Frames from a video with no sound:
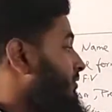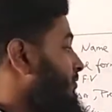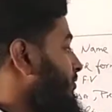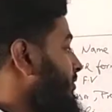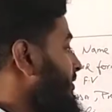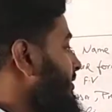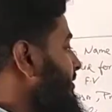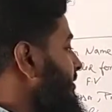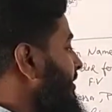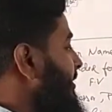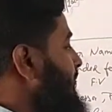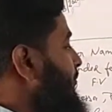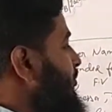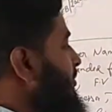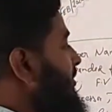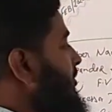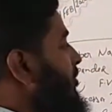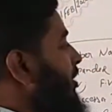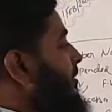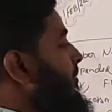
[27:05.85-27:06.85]
So in
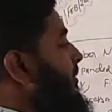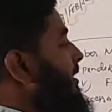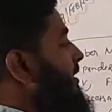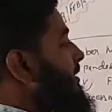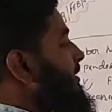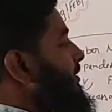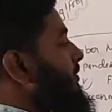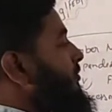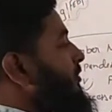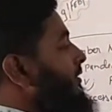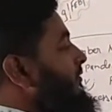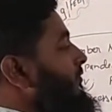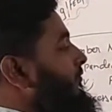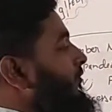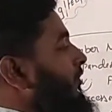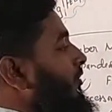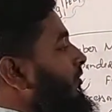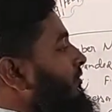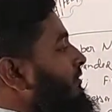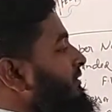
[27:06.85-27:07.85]
putting comma you have to
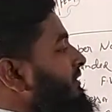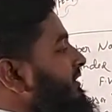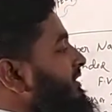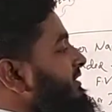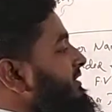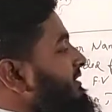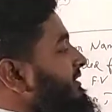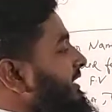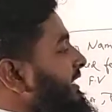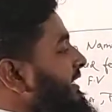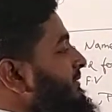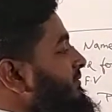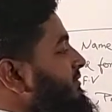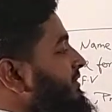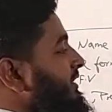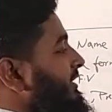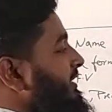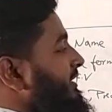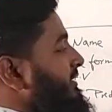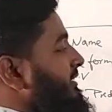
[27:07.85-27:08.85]
follow this same
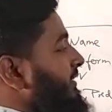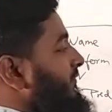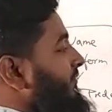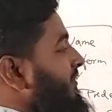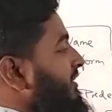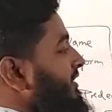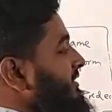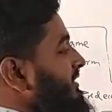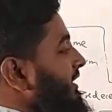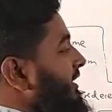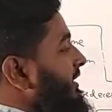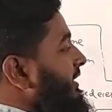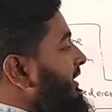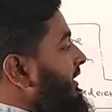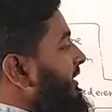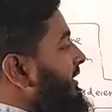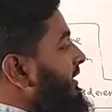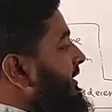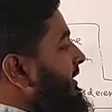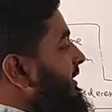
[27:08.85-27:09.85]
series. If it is
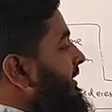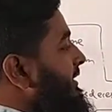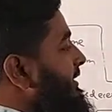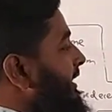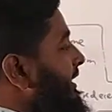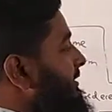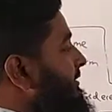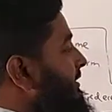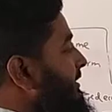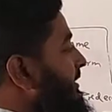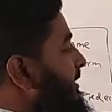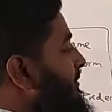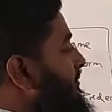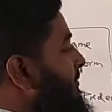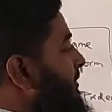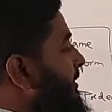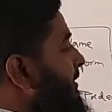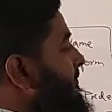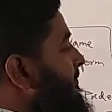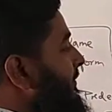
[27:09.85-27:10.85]
100, take 3
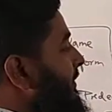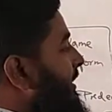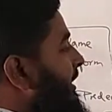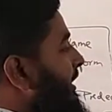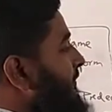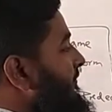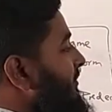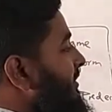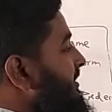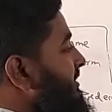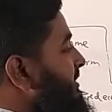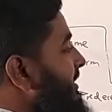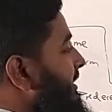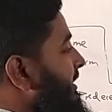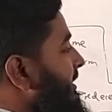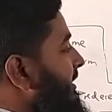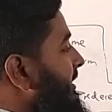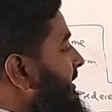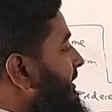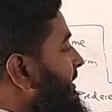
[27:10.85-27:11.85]
number. If it is
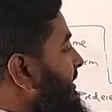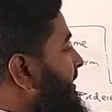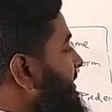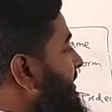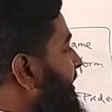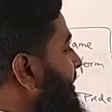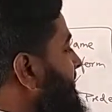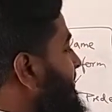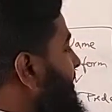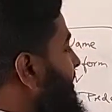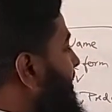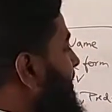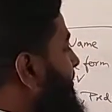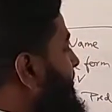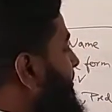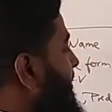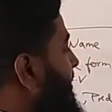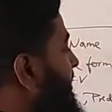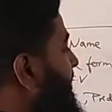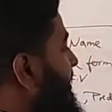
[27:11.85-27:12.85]
100, take 3
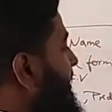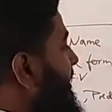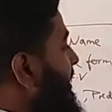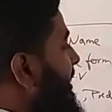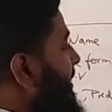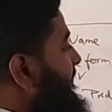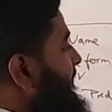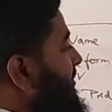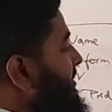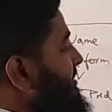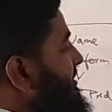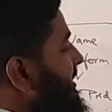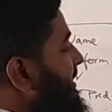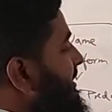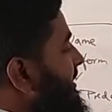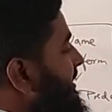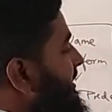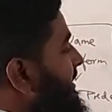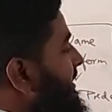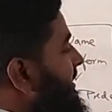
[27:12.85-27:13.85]
number. If it is
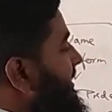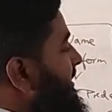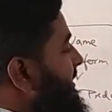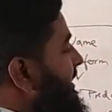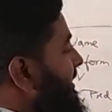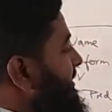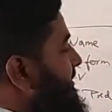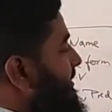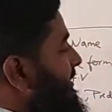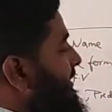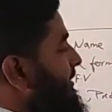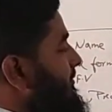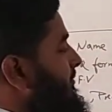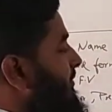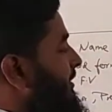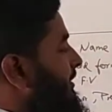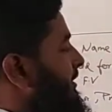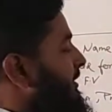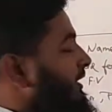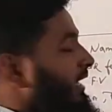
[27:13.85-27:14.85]
100, take 3
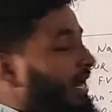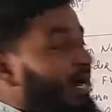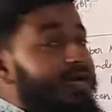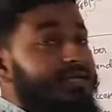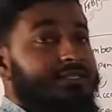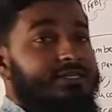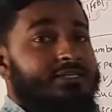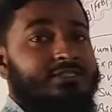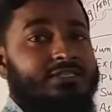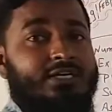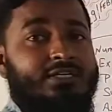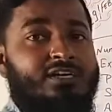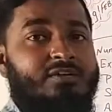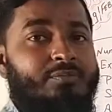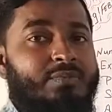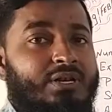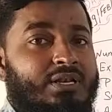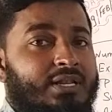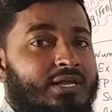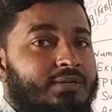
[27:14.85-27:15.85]
number. Either it is 100
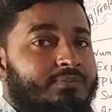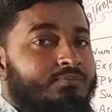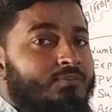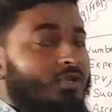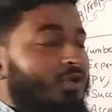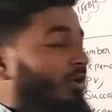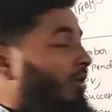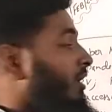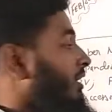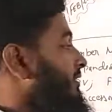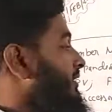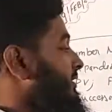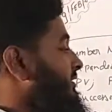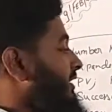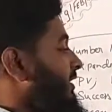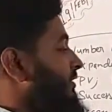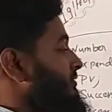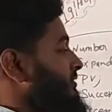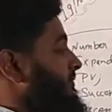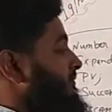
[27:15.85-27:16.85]
million or
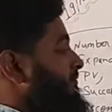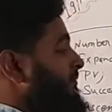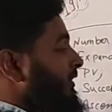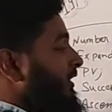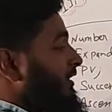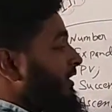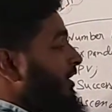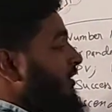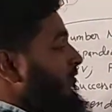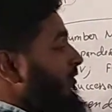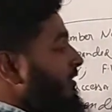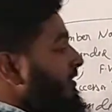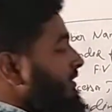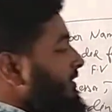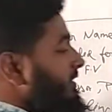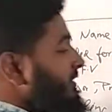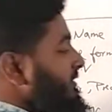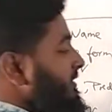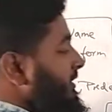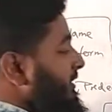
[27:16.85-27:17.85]
100,000. Now what
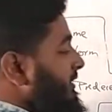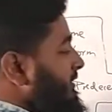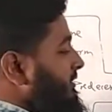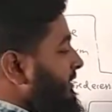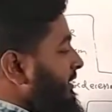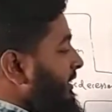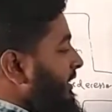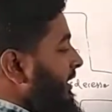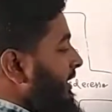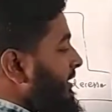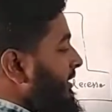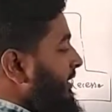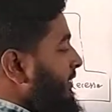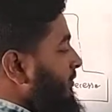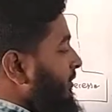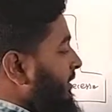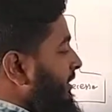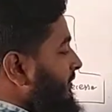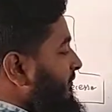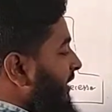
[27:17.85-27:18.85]
it is?
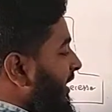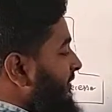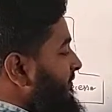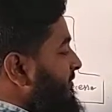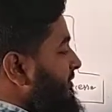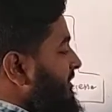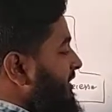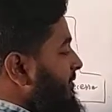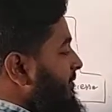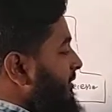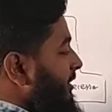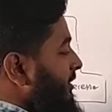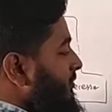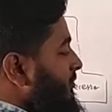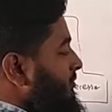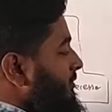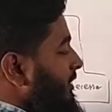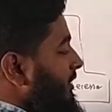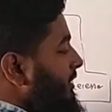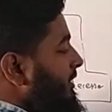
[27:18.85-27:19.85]
325, similar
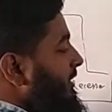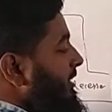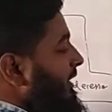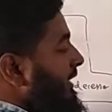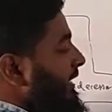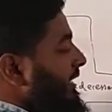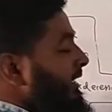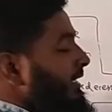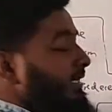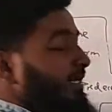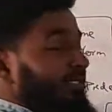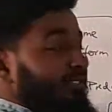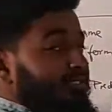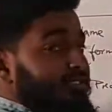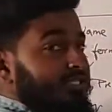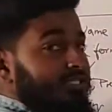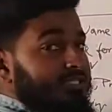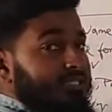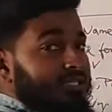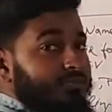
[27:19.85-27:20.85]
to the Indian
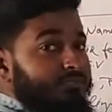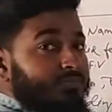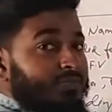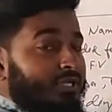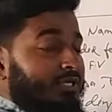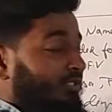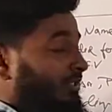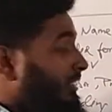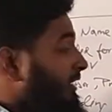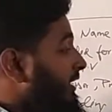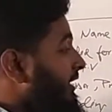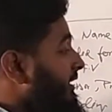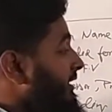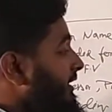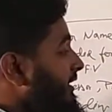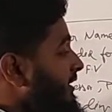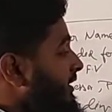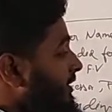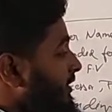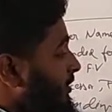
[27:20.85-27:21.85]
system.
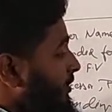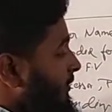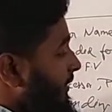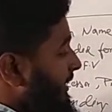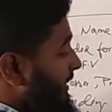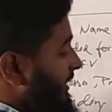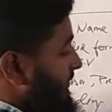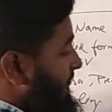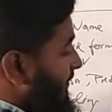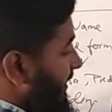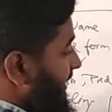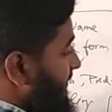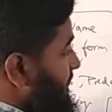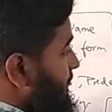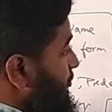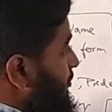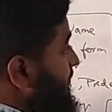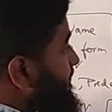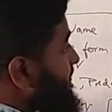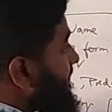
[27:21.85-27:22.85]
325.
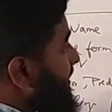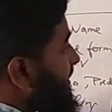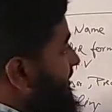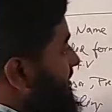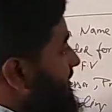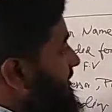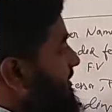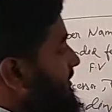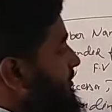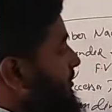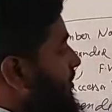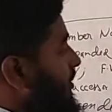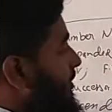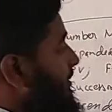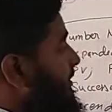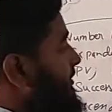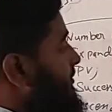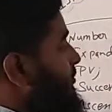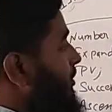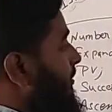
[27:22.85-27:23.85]
So this is
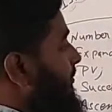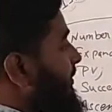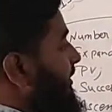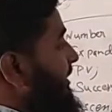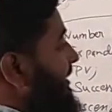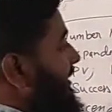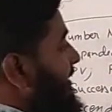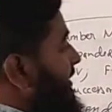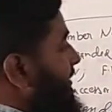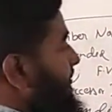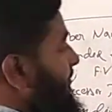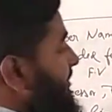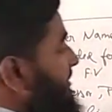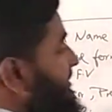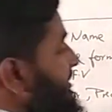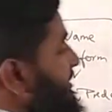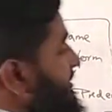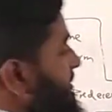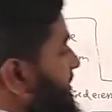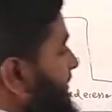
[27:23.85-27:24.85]
all the topic in number
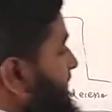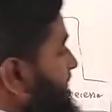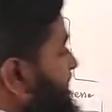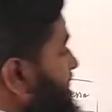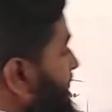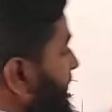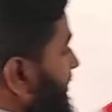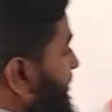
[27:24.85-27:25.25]
system.